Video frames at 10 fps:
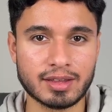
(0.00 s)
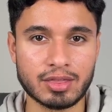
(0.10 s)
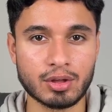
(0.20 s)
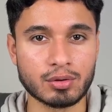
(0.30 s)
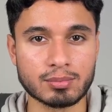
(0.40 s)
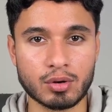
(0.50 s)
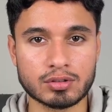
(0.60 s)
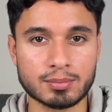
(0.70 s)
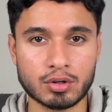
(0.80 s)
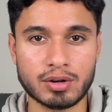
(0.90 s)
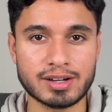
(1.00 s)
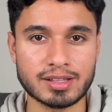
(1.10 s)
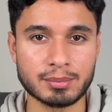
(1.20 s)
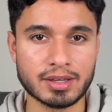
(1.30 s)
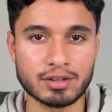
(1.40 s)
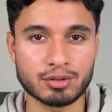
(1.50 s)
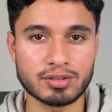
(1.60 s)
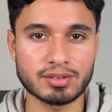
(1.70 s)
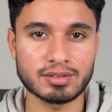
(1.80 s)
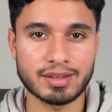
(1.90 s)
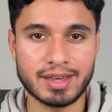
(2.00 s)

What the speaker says: those multiple credit limit increases